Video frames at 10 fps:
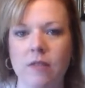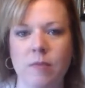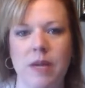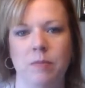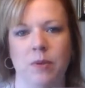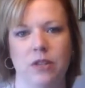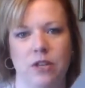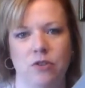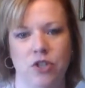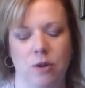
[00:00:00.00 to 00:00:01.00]
of the people
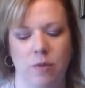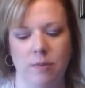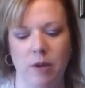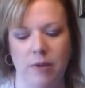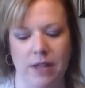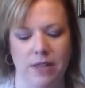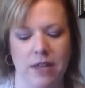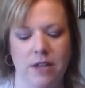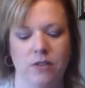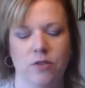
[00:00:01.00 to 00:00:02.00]
that you share Premier with.
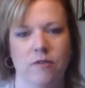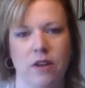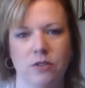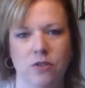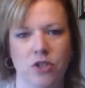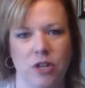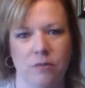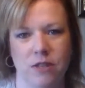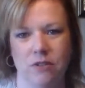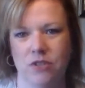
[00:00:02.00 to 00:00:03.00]
So I've also shared
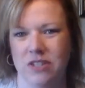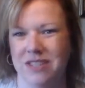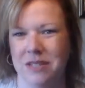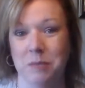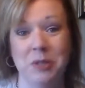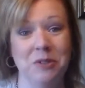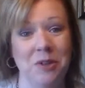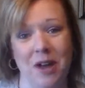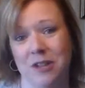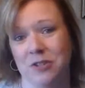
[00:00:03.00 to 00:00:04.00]
with you just a simple little
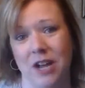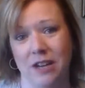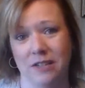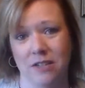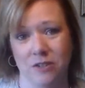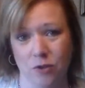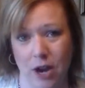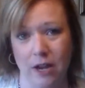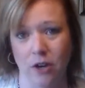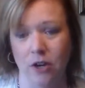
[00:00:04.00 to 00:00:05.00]
contract
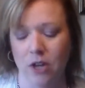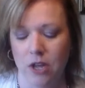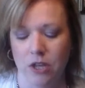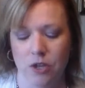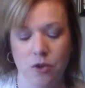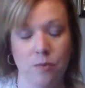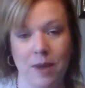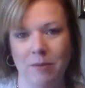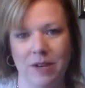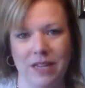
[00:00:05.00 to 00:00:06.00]
tracker. You
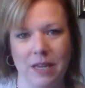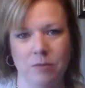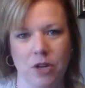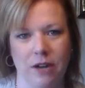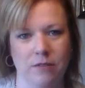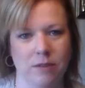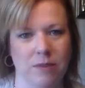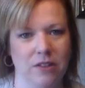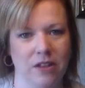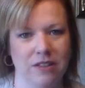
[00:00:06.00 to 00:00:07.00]
may want to keep track of
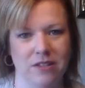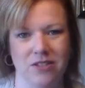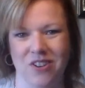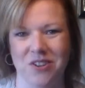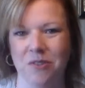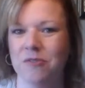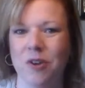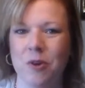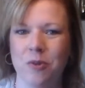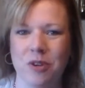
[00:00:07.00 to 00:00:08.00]
something like this on your
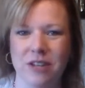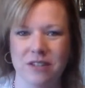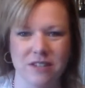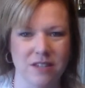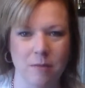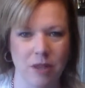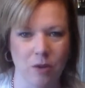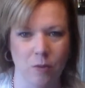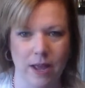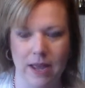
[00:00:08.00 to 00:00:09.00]
phone in some
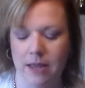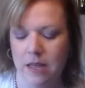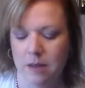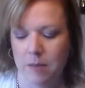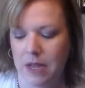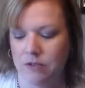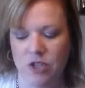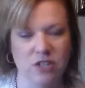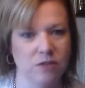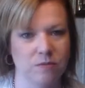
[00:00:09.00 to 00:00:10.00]
other way, but
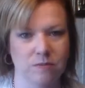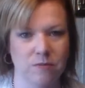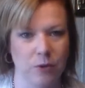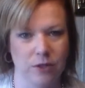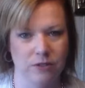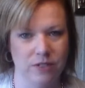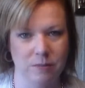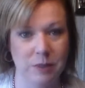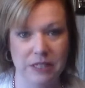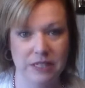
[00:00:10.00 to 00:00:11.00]
just for
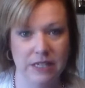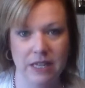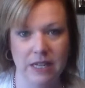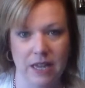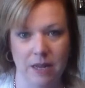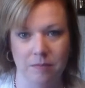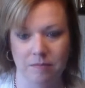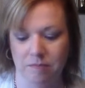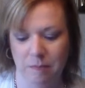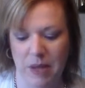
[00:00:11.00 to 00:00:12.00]
simplicity
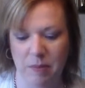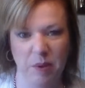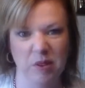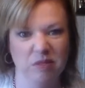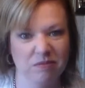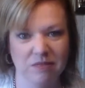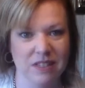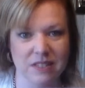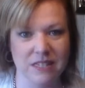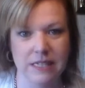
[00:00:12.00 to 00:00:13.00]
and paper,
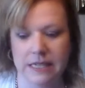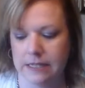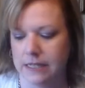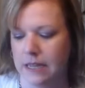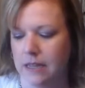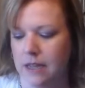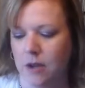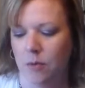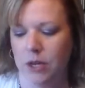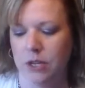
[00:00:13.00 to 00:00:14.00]
this is easy,
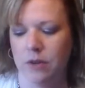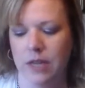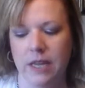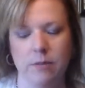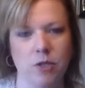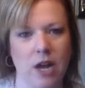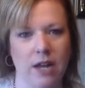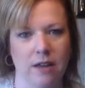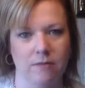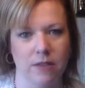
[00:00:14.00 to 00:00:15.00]
where you can keep
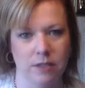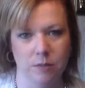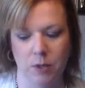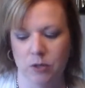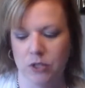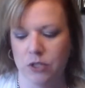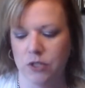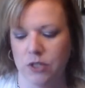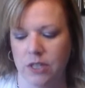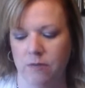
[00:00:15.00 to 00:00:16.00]
track of this person
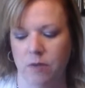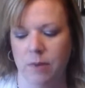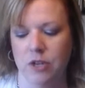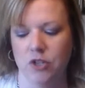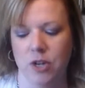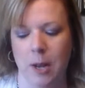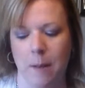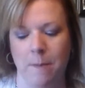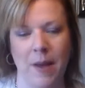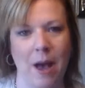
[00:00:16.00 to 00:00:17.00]
took the information
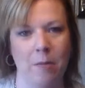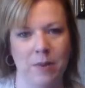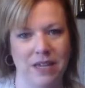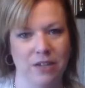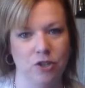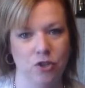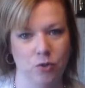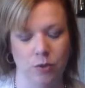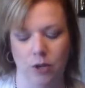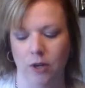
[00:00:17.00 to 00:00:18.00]
about being a
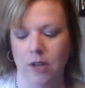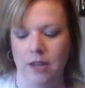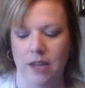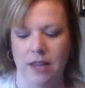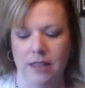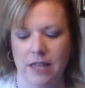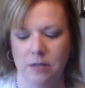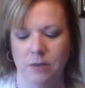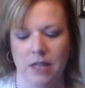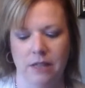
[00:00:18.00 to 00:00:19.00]
jeweler, and
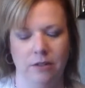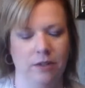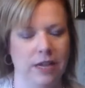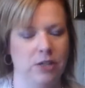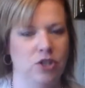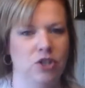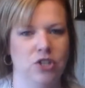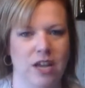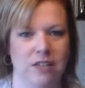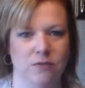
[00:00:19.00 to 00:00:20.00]
that's what that little H and
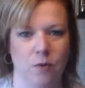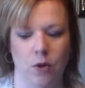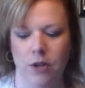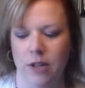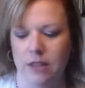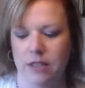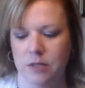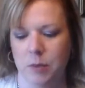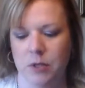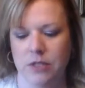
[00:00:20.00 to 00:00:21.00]
J is for.
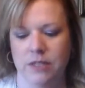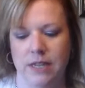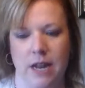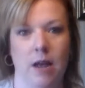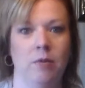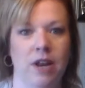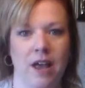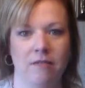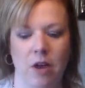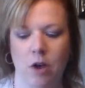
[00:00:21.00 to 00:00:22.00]
This person said, I want to
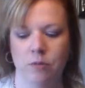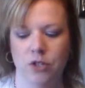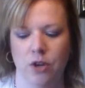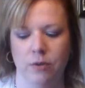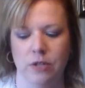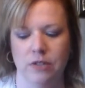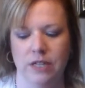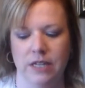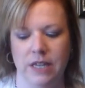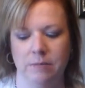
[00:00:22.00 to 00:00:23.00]
have a home show, and you
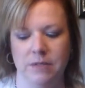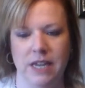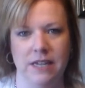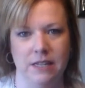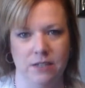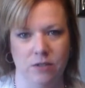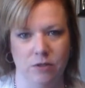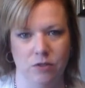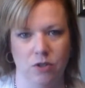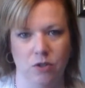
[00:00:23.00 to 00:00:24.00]
didn't get them dated, so
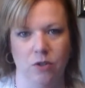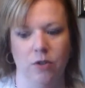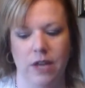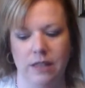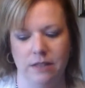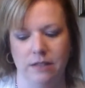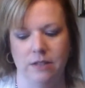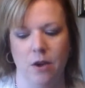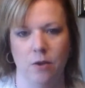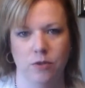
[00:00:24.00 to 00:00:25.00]
you circle, okay, this
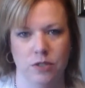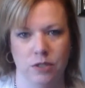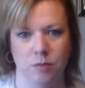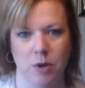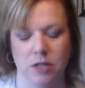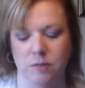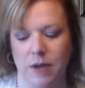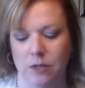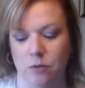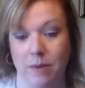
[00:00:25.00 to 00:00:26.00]
is a hostess
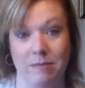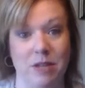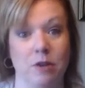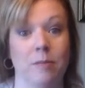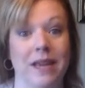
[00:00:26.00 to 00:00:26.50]
prospect, or maybe you're